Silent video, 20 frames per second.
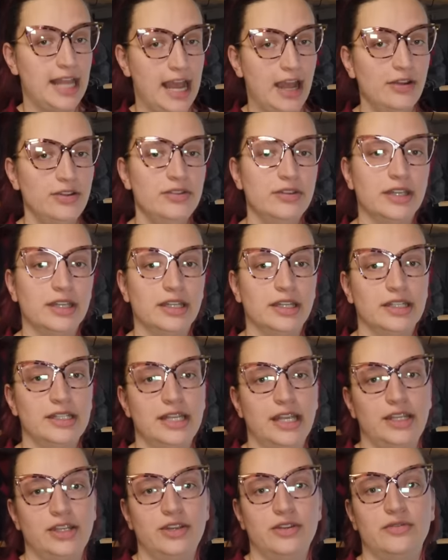Now you can
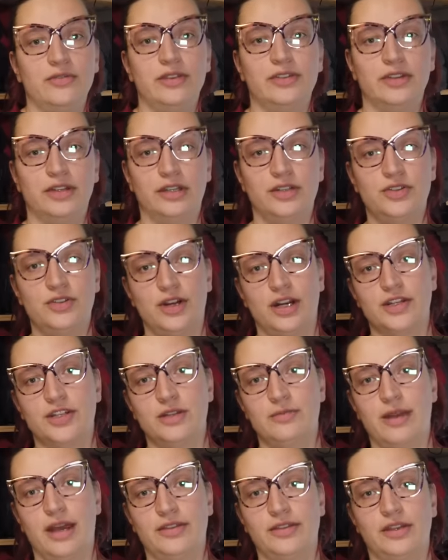continue with the
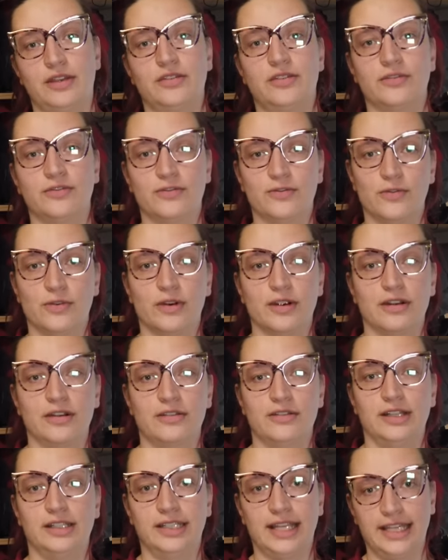construction method for
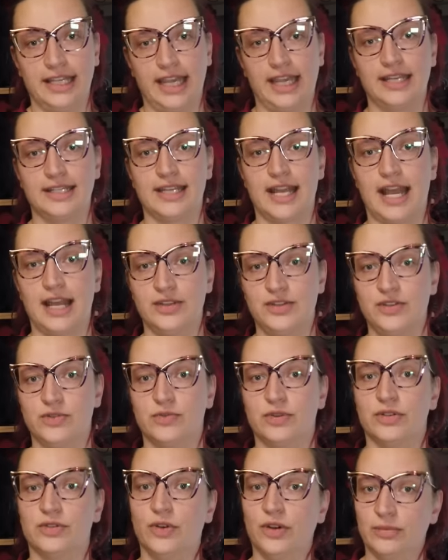the leggings as you would